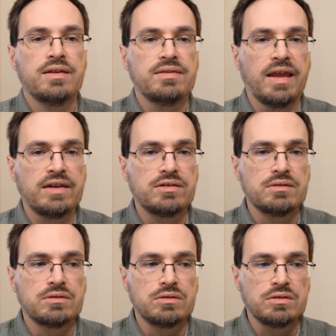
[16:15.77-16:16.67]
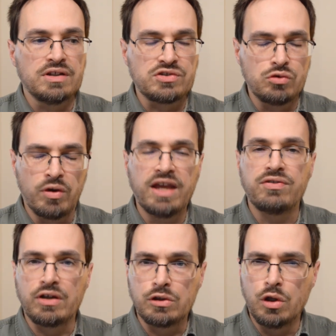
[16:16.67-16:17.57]
that it's Grant
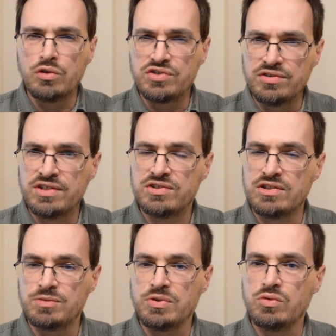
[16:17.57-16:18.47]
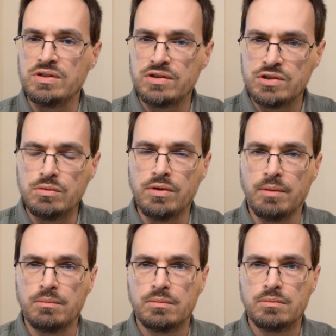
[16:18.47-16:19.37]
that closed the distance between the two of
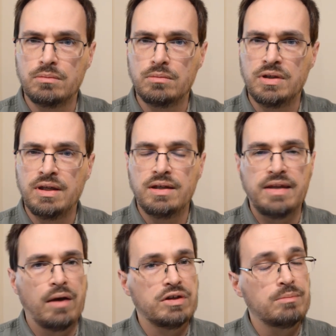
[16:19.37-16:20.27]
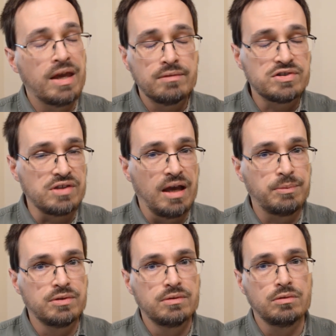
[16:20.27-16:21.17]
them. Now, he may have
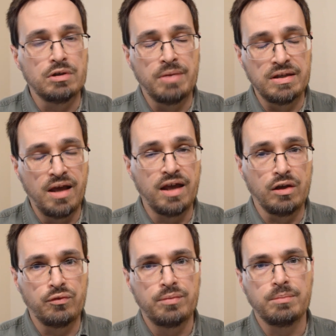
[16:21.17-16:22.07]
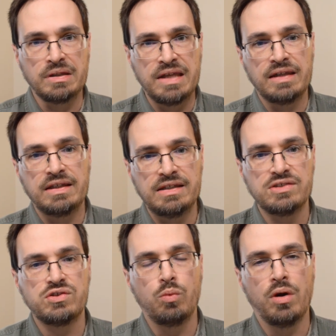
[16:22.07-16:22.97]
stopped, or he may not have, but again,
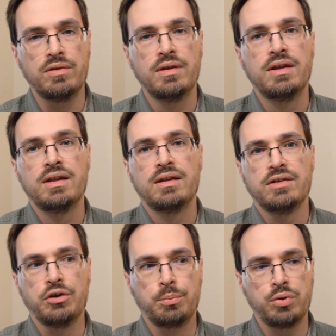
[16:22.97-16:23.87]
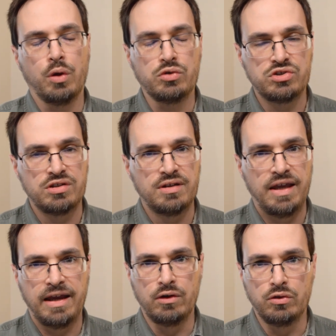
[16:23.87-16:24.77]
he's the one that approached
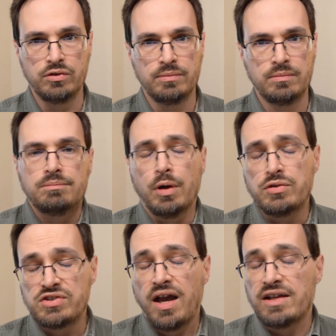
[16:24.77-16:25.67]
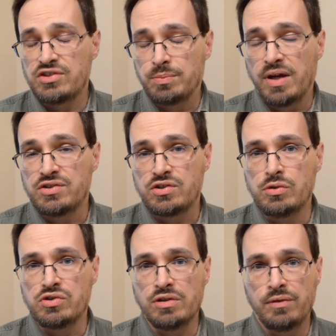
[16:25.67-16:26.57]
Harold. Both sides, the
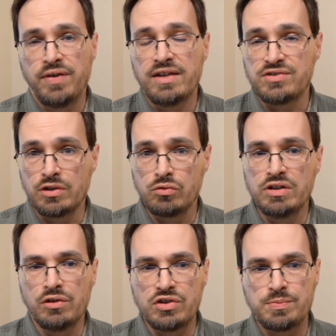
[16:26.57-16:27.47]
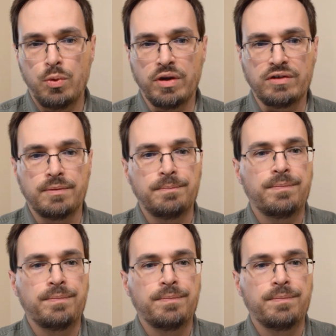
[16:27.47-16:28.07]
prosecution and defense, agree on this point.